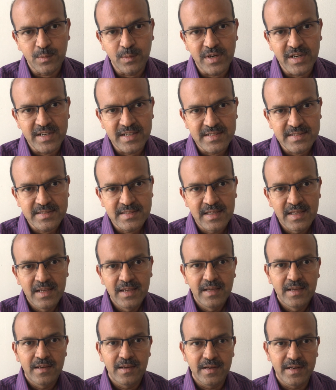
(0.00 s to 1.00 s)
One is
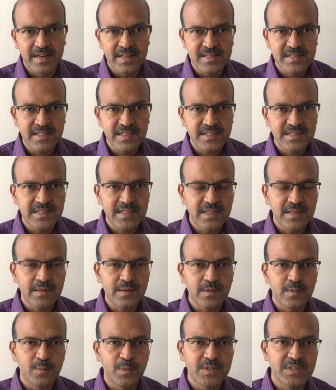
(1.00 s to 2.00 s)
an injection
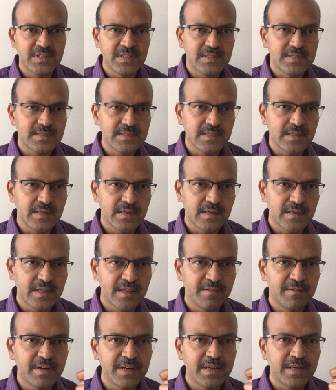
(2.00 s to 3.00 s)
which is
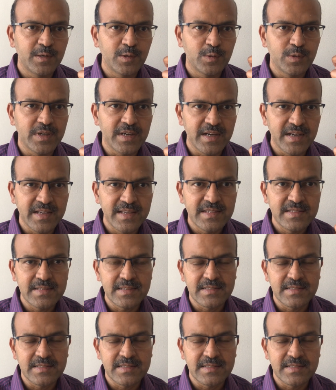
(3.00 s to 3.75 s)
given into the eyes.